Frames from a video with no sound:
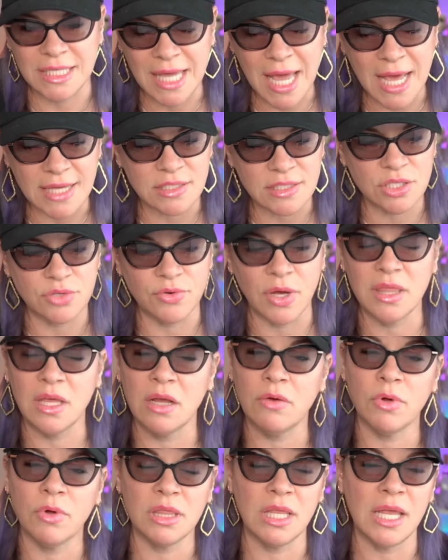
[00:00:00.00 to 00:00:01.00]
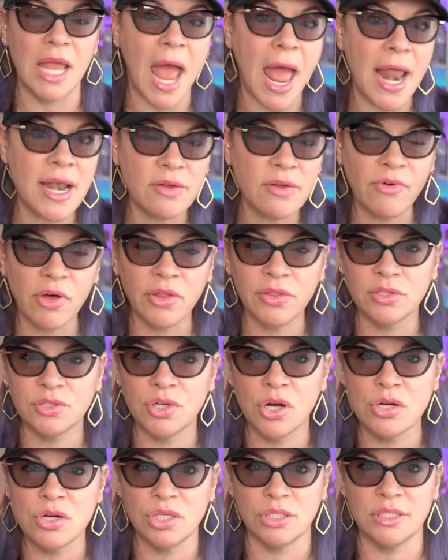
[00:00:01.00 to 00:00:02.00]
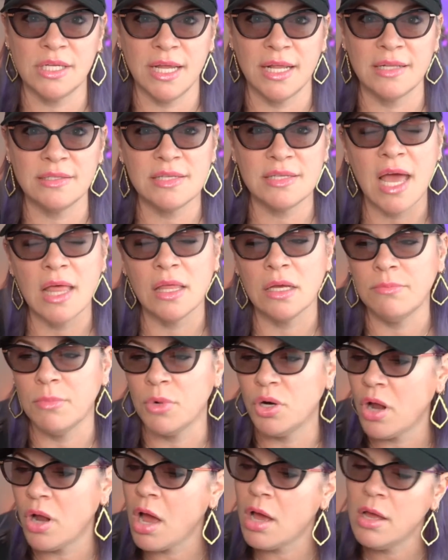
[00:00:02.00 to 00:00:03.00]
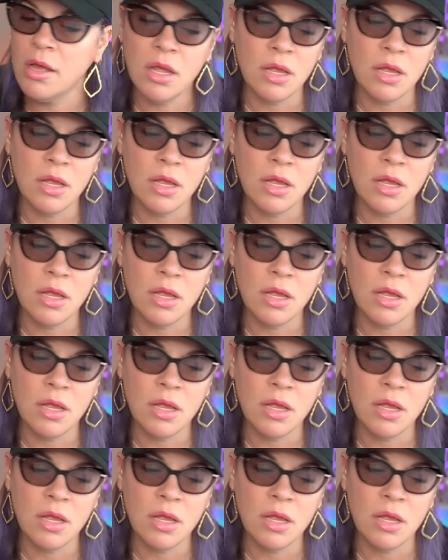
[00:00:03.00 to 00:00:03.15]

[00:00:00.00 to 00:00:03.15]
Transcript: Yes. Do I think we're at the end of all the charges against Alec Murdaugh?